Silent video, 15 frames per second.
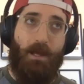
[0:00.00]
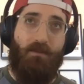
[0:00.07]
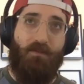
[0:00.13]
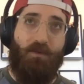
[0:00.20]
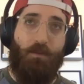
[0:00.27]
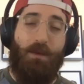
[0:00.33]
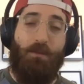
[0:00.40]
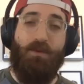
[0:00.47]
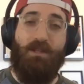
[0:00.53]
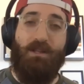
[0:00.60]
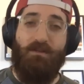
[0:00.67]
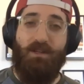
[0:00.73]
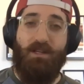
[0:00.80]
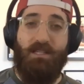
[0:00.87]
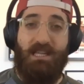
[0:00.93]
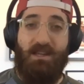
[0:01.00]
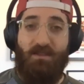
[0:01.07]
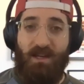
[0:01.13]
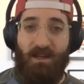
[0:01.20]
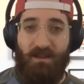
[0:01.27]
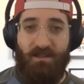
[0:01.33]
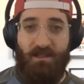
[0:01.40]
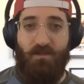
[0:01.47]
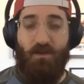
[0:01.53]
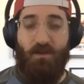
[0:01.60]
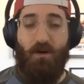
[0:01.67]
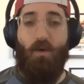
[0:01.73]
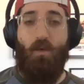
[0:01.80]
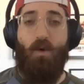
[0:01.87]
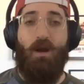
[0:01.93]
for people that have done TV and stuff, you're
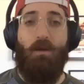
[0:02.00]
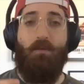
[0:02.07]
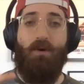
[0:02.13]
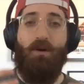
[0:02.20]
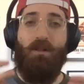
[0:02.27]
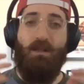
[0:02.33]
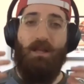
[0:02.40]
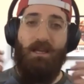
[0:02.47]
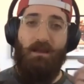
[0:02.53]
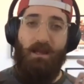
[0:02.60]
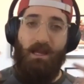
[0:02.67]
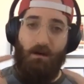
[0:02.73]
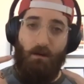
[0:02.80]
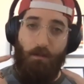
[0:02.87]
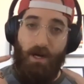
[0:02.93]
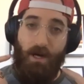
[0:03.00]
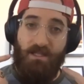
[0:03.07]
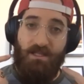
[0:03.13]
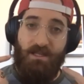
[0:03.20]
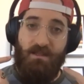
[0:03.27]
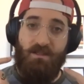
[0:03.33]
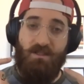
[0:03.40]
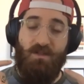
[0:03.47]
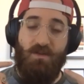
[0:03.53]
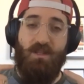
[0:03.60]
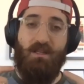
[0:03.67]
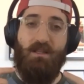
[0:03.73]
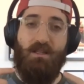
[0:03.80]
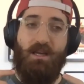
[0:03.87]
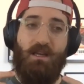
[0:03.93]
going to want to put like earbuds in so
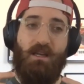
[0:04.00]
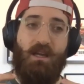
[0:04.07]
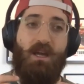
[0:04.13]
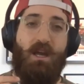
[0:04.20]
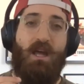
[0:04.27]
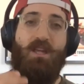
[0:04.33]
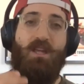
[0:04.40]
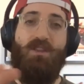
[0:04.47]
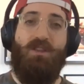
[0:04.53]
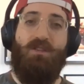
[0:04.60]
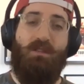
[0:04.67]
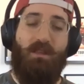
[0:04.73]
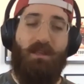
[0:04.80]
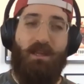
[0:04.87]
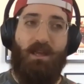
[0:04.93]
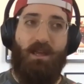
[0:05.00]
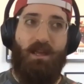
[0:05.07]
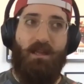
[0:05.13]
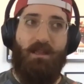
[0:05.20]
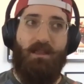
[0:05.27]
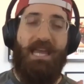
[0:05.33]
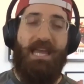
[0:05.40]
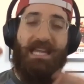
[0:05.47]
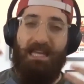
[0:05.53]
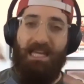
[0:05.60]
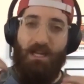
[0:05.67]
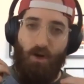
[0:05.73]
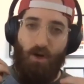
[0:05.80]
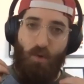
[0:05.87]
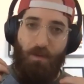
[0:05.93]
that like they can
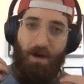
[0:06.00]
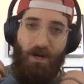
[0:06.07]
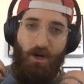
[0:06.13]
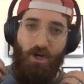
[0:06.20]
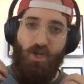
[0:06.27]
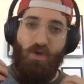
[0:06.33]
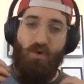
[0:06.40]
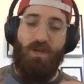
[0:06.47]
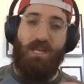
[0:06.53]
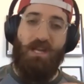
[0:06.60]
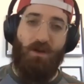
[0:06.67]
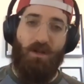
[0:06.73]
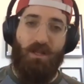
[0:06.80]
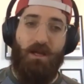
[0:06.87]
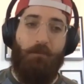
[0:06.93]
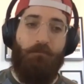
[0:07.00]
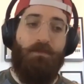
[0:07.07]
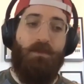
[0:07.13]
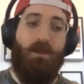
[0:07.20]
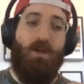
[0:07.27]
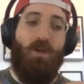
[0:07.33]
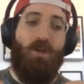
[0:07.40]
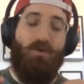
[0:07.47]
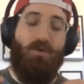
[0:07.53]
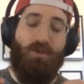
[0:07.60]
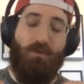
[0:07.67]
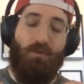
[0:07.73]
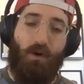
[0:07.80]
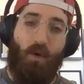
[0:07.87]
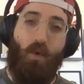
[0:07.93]
hear you better and you can hear them. You should
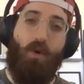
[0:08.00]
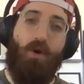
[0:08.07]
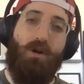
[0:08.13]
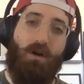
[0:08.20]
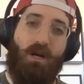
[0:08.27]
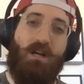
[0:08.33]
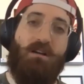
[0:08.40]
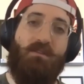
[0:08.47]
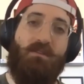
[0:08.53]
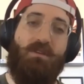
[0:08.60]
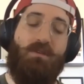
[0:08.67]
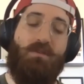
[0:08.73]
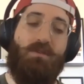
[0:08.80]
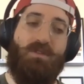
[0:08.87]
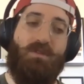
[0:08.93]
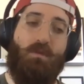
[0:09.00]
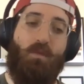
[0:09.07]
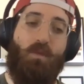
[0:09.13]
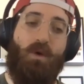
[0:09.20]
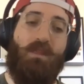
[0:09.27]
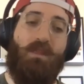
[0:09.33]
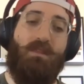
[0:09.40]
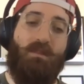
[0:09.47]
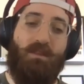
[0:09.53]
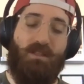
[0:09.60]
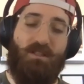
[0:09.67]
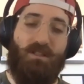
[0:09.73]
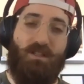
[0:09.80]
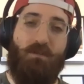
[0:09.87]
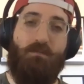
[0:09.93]
record your interviews with
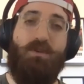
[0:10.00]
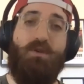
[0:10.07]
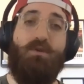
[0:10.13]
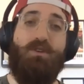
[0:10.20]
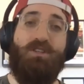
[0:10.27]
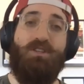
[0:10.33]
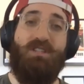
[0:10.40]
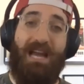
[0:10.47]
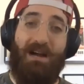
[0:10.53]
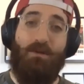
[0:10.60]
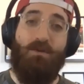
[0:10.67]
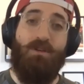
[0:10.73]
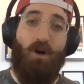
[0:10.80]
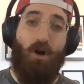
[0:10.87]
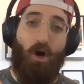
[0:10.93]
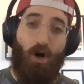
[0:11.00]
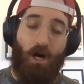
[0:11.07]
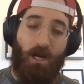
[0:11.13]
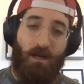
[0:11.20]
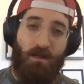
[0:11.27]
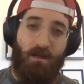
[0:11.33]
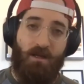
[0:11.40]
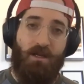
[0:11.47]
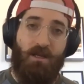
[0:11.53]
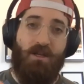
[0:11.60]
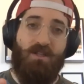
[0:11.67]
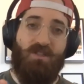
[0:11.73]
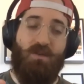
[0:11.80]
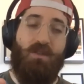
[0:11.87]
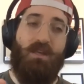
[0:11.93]
this computer sound on
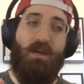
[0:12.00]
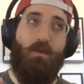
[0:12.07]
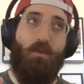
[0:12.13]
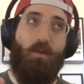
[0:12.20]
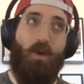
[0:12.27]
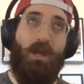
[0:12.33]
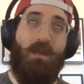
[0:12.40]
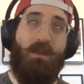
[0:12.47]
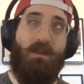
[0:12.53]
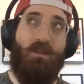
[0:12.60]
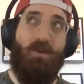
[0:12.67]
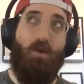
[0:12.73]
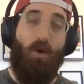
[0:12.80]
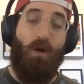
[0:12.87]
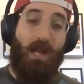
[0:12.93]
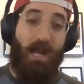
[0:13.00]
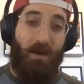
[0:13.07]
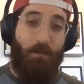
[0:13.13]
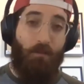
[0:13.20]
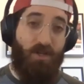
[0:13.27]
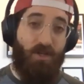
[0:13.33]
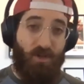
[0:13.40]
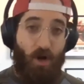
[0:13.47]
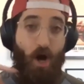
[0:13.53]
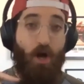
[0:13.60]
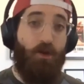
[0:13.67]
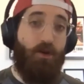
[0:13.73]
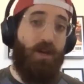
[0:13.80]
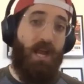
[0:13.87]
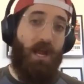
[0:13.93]
so that when your
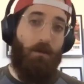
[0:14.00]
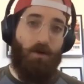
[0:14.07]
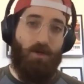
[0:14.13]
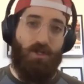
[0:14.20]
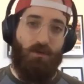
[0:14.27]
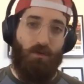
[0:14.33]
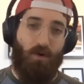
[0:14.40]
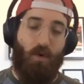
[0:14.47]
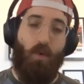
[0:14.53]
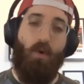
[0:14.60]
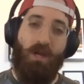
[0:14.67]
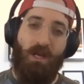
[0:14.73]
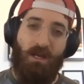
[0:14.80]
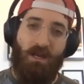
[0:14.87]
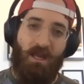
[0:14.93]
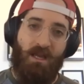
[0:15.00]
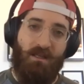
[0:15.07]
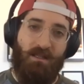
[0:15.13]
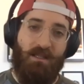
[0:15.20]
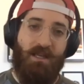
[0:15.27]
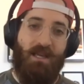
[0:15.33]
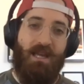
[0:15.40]
other cameras are recording it,